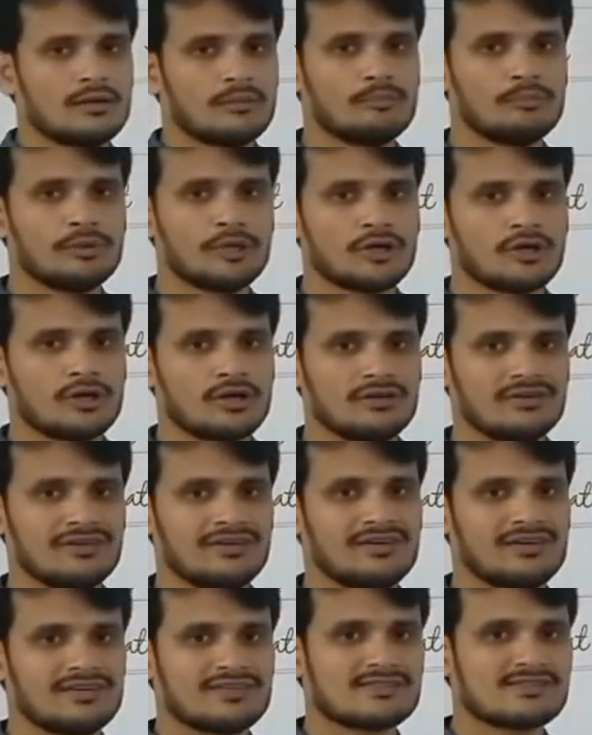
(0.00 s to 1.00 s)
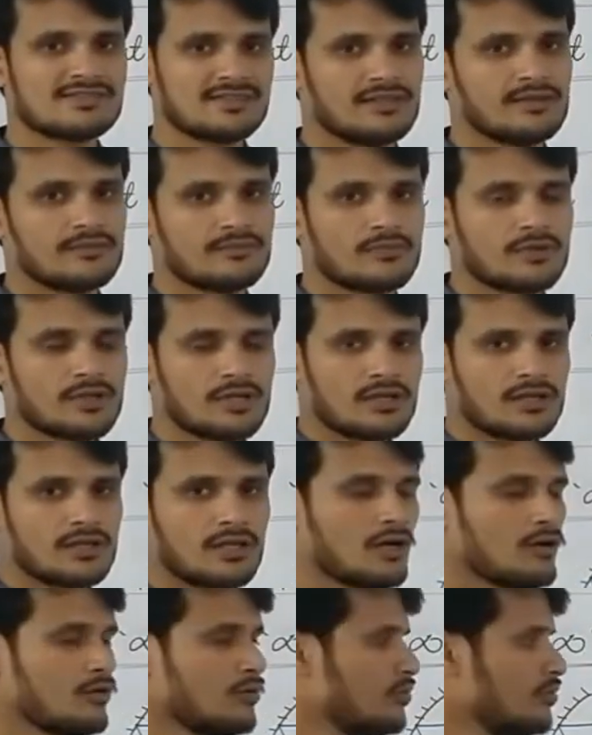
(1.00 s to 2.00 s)
beyond C.
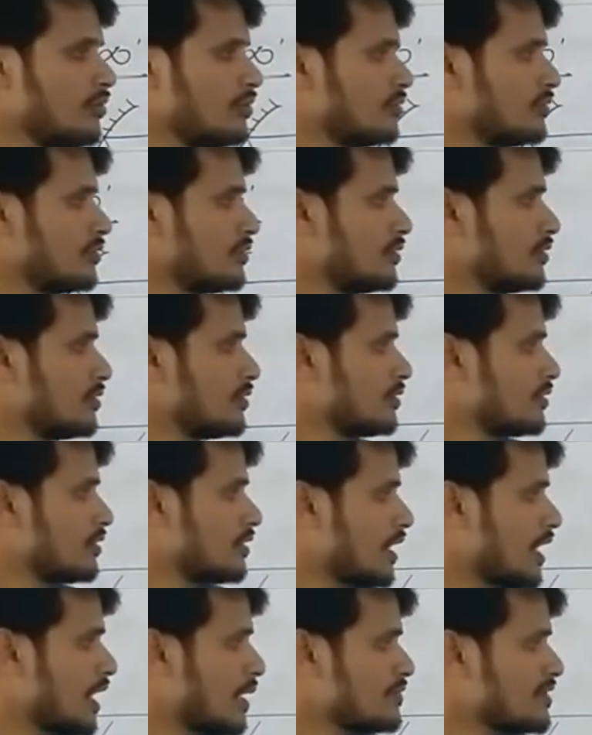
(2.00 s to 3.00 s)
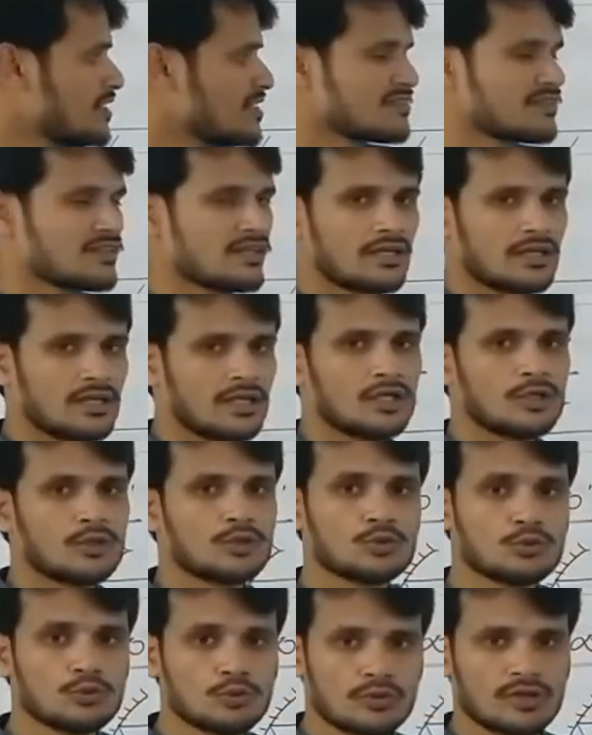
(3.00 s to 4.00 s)
Now I am just taking
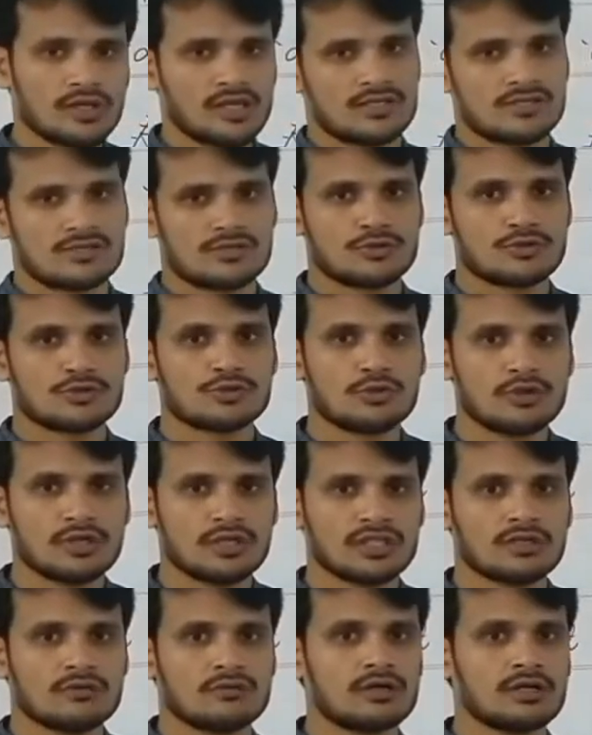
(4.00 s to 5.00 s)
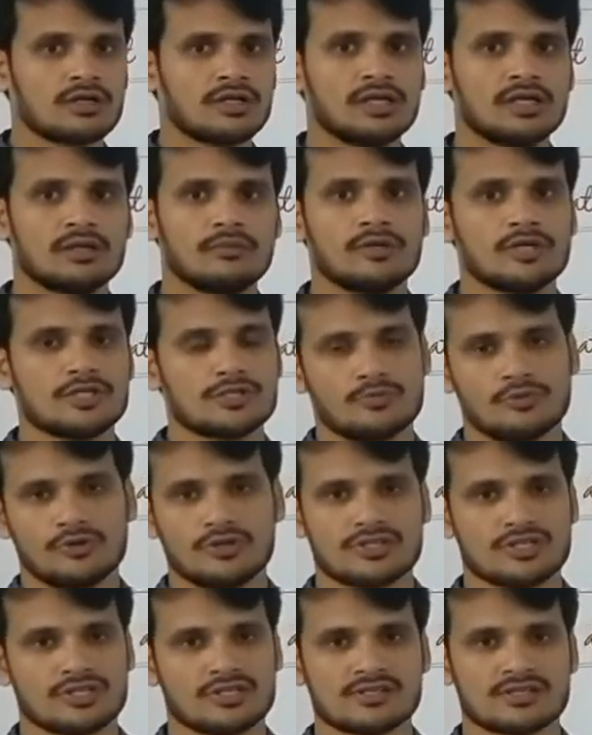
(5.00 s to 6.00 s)
two rays to showing the what image
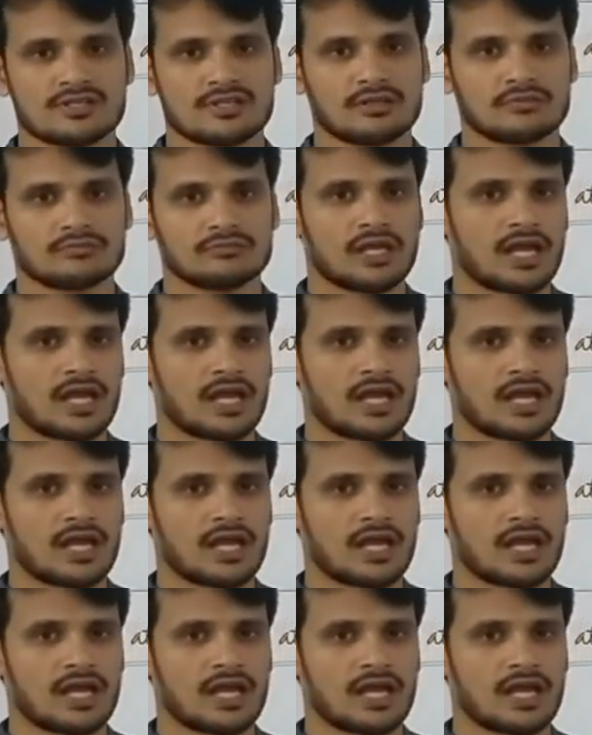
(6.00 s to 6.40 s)
positions here.